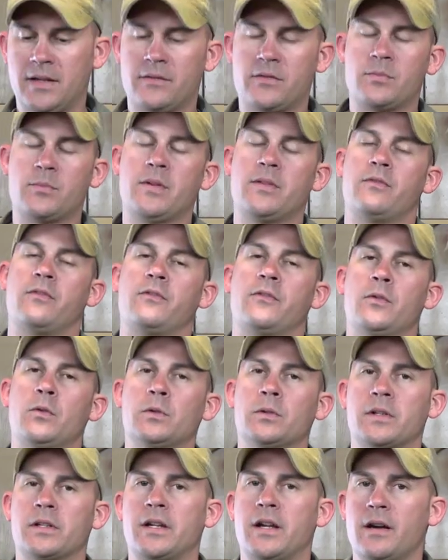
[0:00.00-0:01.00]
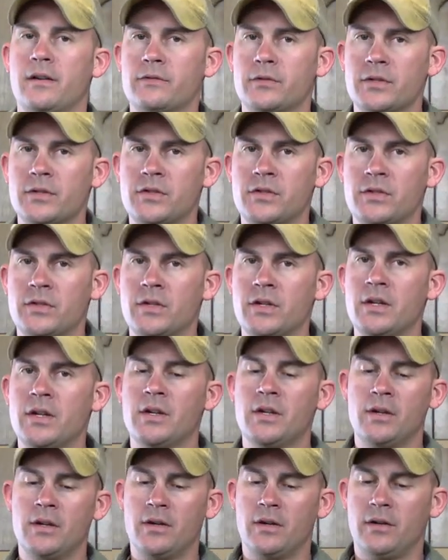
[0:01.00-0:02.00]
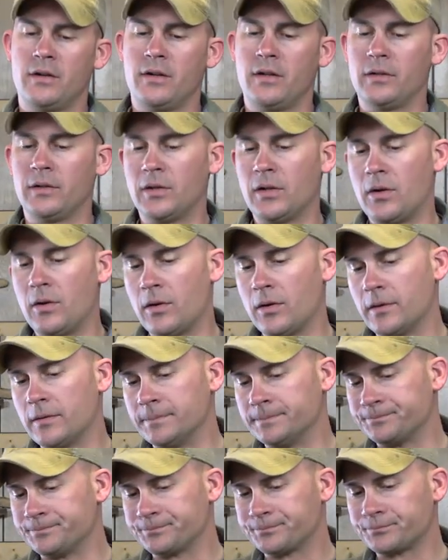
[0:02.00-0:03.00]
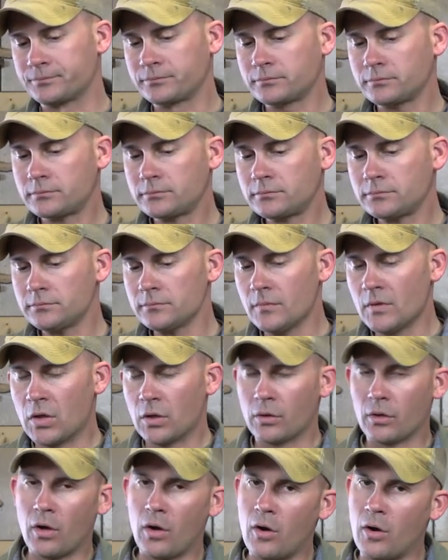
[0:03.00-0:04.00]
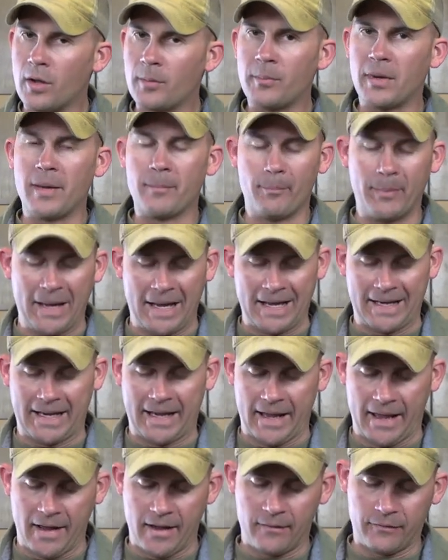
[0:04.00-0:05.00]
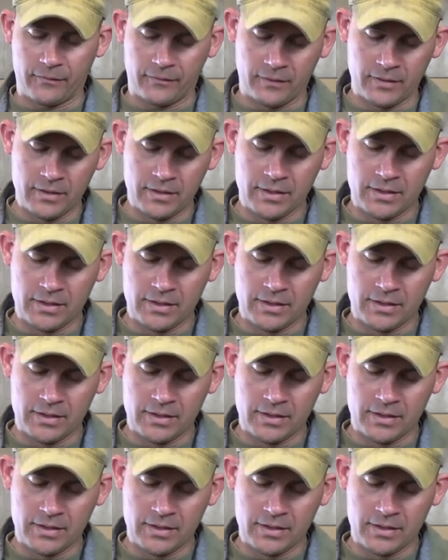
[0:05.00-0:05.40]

gives me fuller coverage along or on my back half.